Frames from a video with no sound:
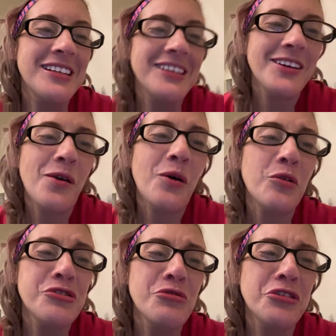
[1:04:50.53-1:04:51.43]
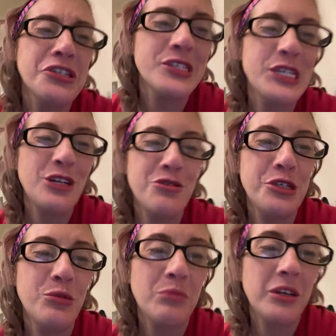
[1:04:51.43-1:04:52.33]
Oh, so good to see you
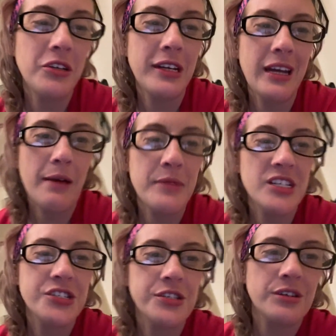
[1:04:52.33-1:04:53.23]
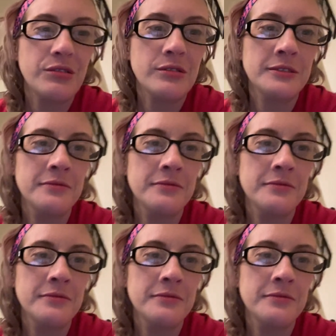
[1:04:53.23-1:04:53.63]
too, Immunity. I missed you.